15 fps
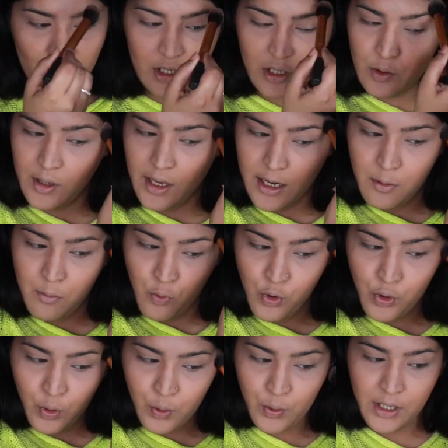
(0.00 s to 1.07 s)
just to get a
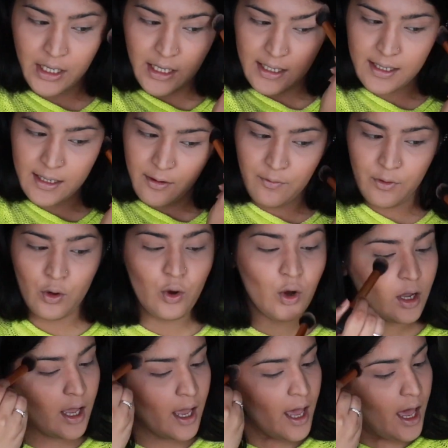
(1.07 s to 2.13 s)
more cohesive
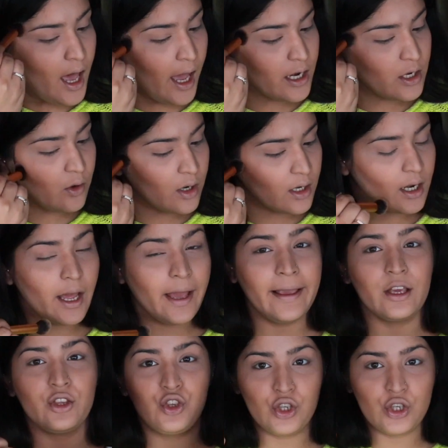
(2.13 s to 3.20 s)
look and not
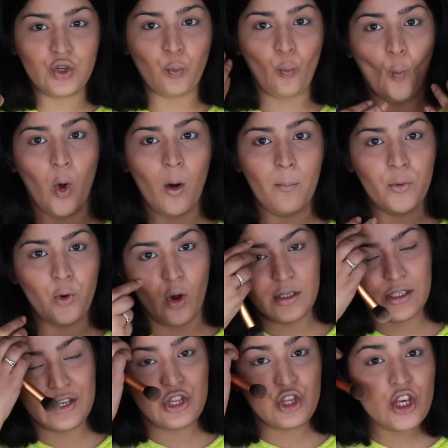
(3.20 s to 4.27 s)
like just
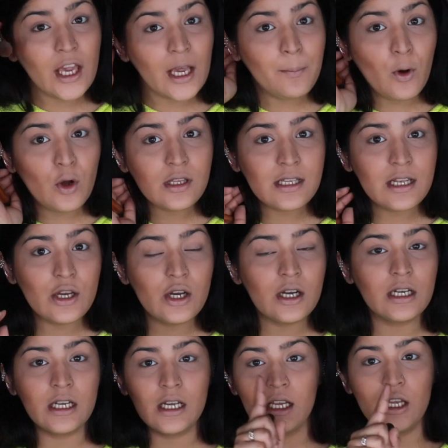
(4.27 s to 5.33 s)
bronze cheekbones
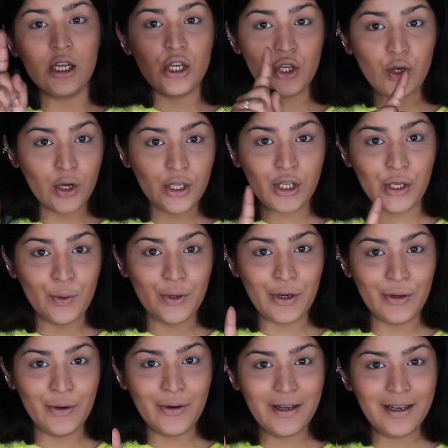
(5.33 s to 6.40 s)
look. Not a cute
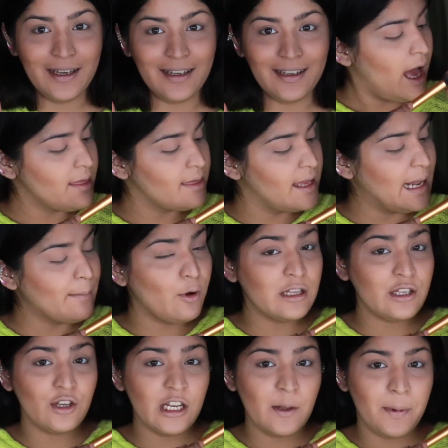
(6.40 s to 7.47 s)
look. And then I'm
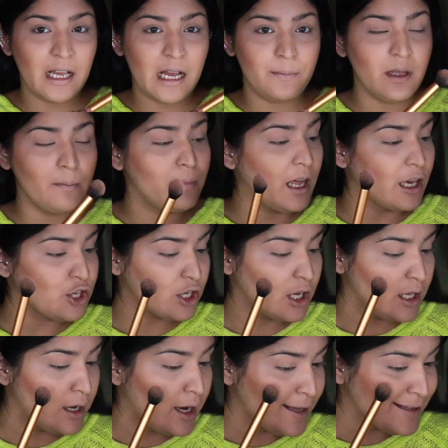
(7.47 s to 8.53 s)
also gonna pick up the blush
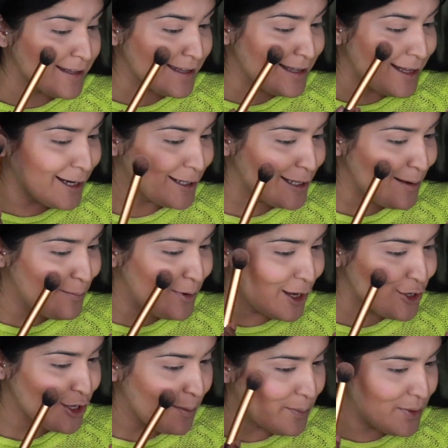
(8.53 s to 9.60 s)
color and slightly
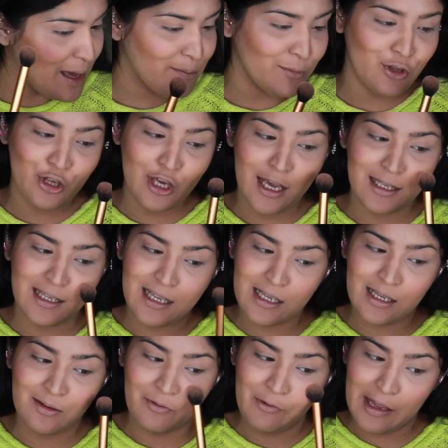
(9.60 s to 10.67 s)
blush up them cheeks. This
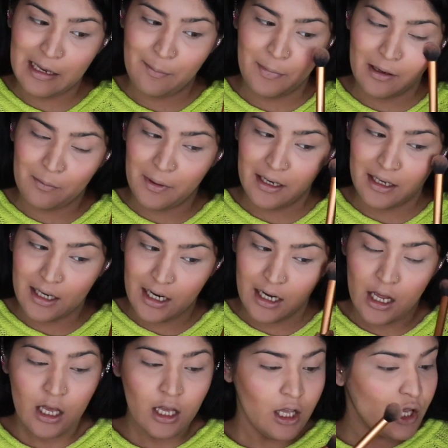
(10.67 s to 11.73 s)
is very
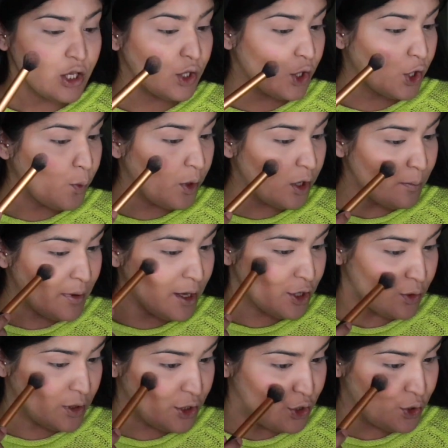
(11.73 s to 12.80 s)
pigmented, so you wanna make
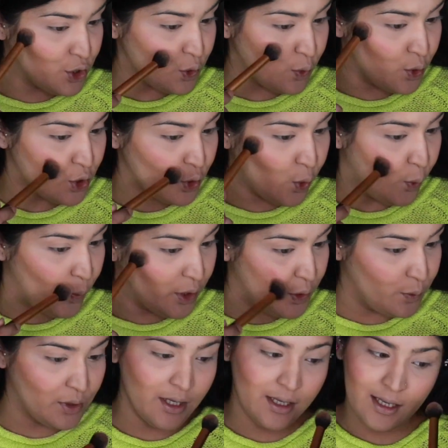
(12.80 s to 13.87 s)
sure that you don't
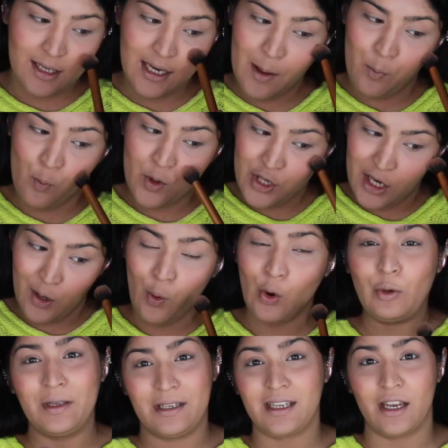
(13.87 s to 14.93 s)
overdo this step, which I
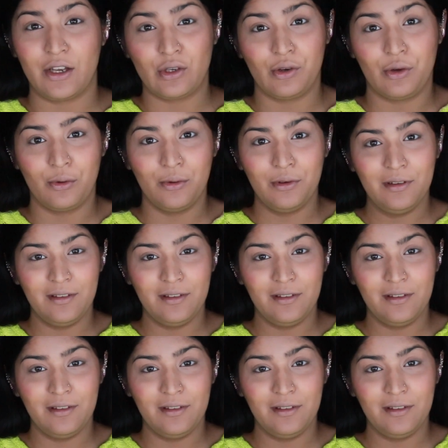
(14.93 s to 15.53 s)
always tend to do.